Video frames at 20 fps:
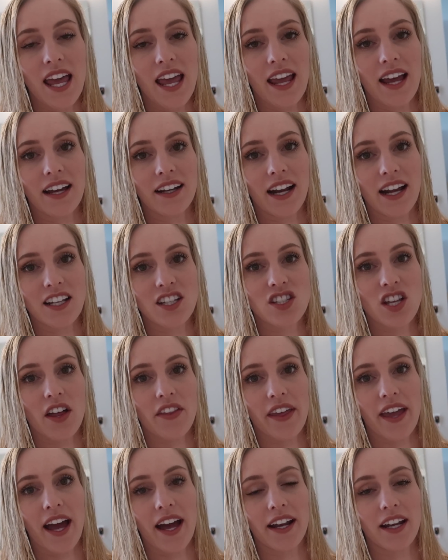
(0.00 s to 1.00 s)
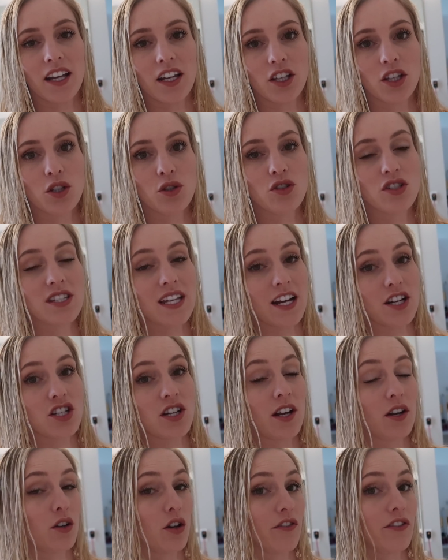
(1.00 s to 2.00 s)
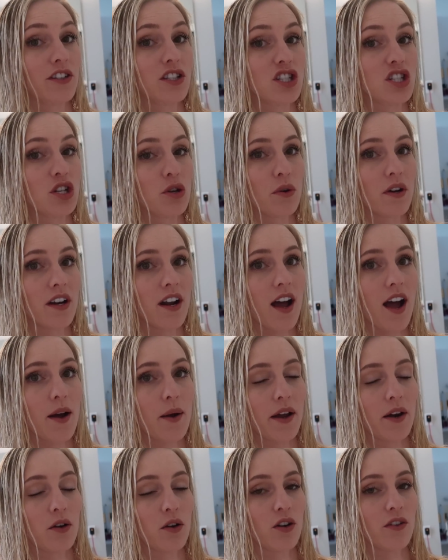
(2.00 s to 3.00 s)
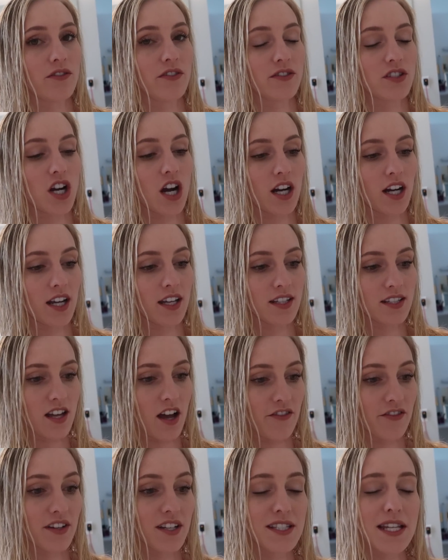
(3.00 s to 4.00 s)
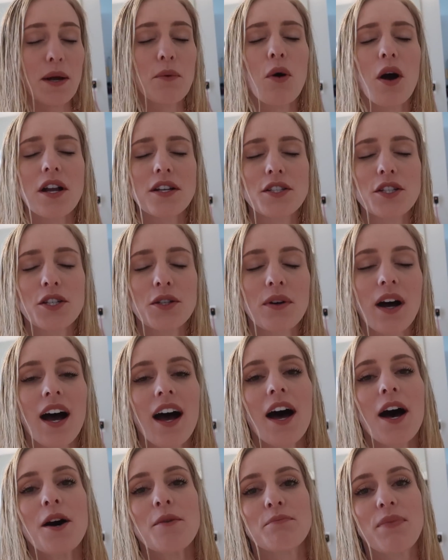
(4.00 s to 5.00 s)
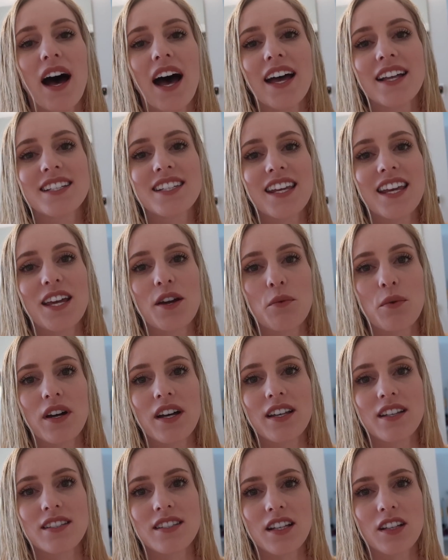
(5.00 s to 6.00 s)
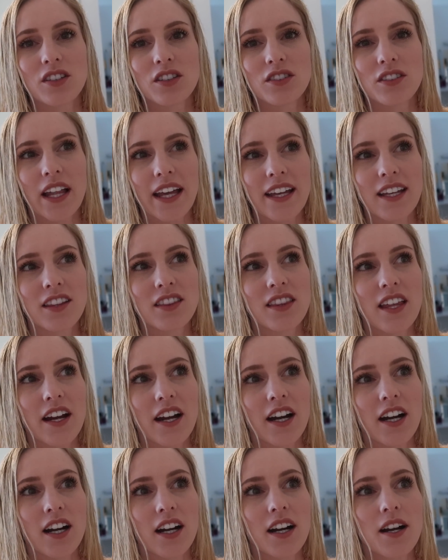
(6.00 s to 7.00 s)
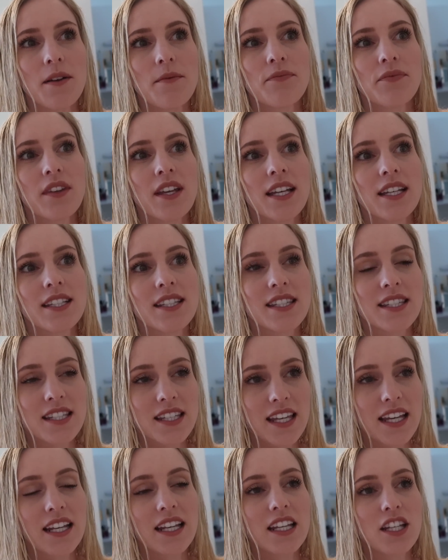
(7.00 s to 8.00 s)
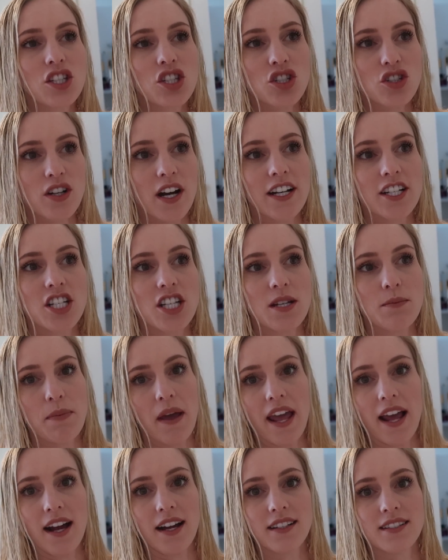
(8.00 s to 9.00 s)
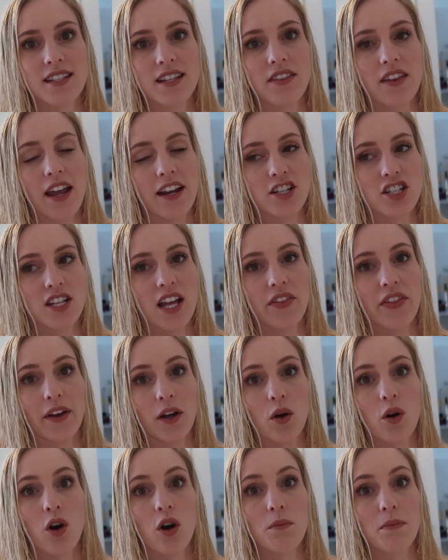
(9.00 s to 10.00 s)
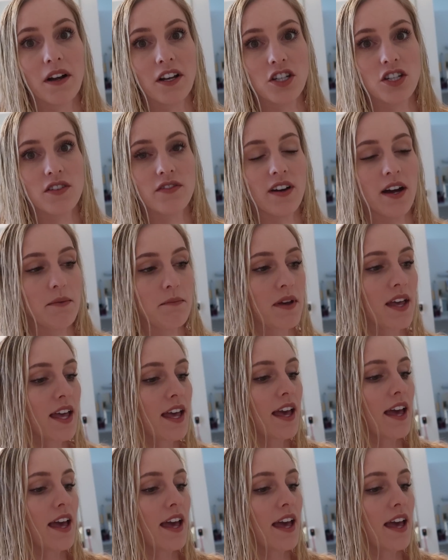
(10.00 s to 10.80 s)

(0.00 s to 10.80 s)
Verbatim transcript: And I saw they had a huge section. I don't know if it's new or not. I don't go to Target as often as I want to, but it was like their skinny stretchy pants and they just had like a whole bunch of them.